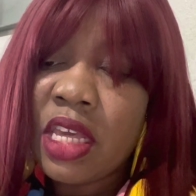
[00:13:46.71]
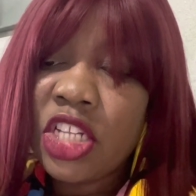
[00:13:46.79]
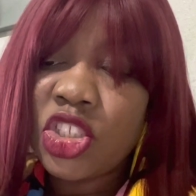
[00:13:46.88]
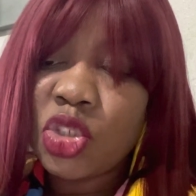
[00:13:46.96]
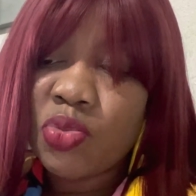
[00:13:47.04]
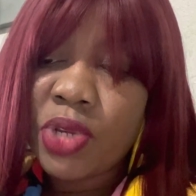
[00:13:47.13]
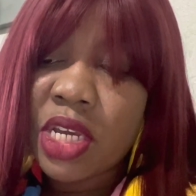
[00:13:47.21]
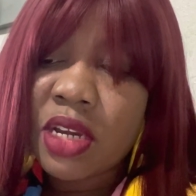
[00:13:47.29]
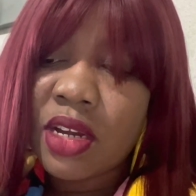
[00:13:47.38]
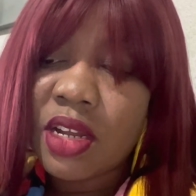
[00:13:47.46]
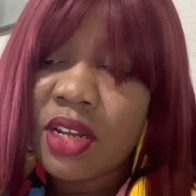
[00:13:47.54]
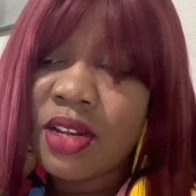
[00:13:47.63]
each
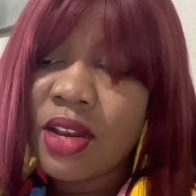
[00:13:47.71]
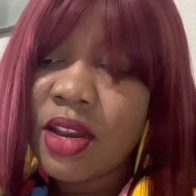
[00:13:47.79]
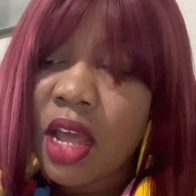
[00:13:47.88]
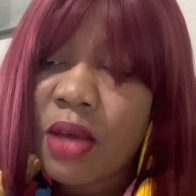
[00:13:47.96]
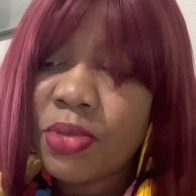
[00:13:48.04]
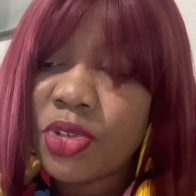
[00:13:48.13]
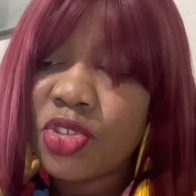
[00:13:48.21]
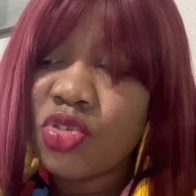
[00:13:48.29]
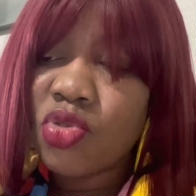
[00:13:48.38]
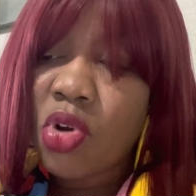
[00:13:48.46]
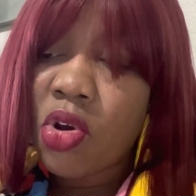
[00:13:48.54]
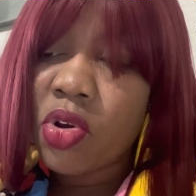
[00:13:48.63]
week, the number
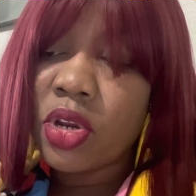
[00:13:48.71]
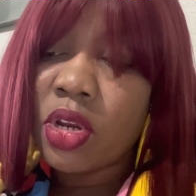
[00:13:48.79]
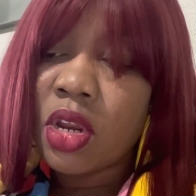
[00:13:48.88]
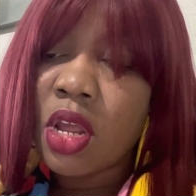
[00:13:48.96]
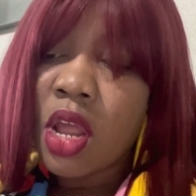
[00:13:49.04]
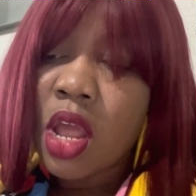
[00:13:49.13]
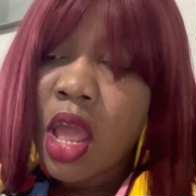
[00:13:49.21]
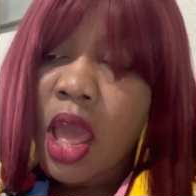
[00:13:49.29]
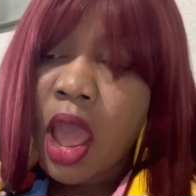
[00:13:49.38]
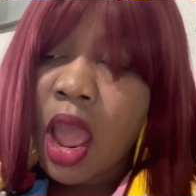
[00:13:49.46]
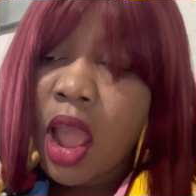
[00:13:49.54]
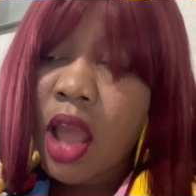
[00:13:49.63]
drawn
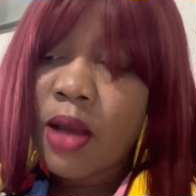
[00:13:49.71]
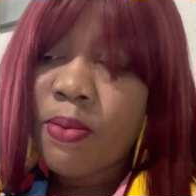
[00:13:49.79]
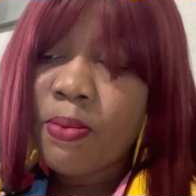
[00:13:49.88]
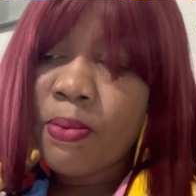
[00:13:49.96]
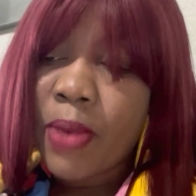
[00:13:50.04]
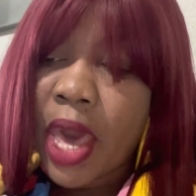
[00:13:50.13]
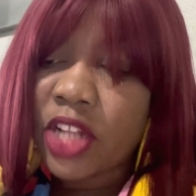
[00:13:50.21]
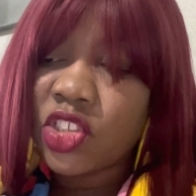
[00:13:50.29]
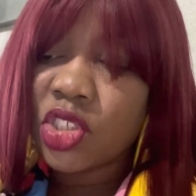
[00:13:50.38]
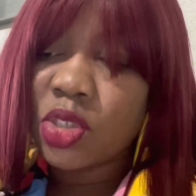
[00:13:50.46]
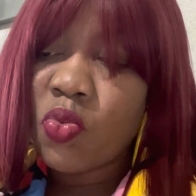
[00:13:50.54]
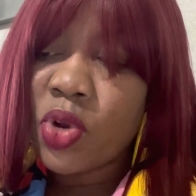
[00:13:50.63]
are
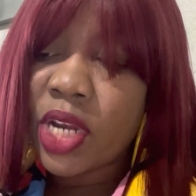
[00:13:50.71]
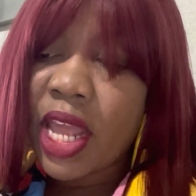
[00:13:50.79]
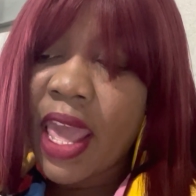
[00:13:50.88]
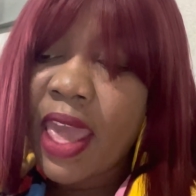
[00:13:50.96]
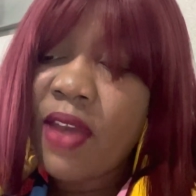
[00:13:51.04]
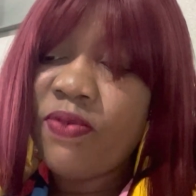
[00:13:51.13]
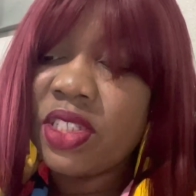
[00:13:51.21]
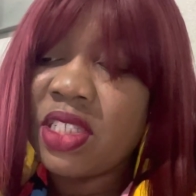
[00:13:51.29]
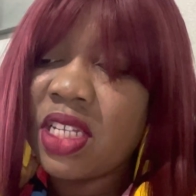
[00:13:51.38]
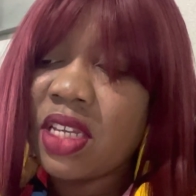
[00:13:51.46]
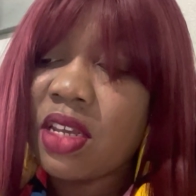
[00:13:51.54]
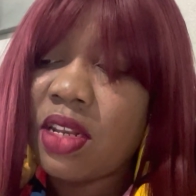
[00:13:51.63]
matched with every
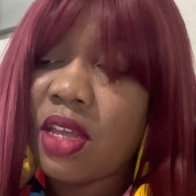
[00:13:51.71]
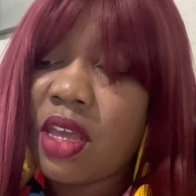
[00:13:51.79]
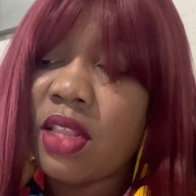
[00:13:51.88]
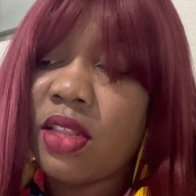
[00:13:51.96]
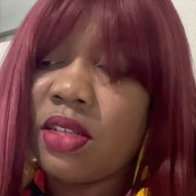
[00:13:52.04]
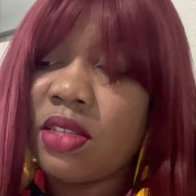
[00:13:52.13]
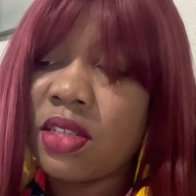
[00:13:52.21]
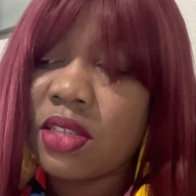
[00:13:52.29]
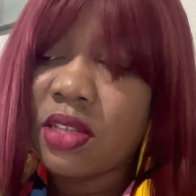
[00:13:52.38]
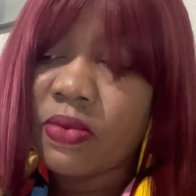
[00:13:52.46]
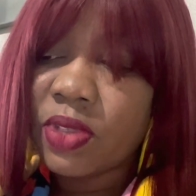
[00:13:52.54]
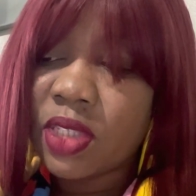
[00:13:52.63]
ticket in the
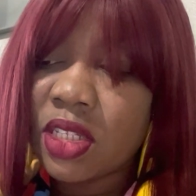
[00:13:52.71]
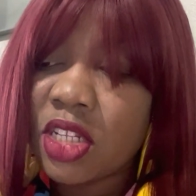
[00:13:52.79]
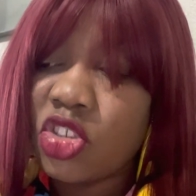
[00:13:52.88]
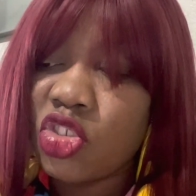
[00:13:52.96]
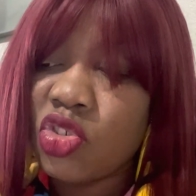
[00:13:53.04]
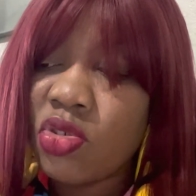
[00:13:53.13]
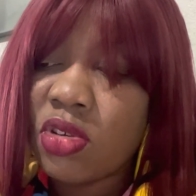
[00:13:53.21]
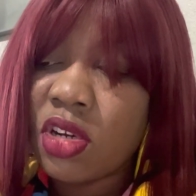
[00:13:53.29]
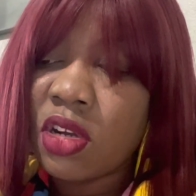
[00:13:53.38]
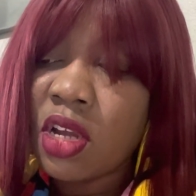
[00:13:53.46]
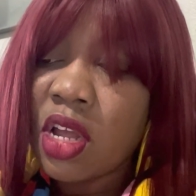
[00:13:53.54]
system. Since you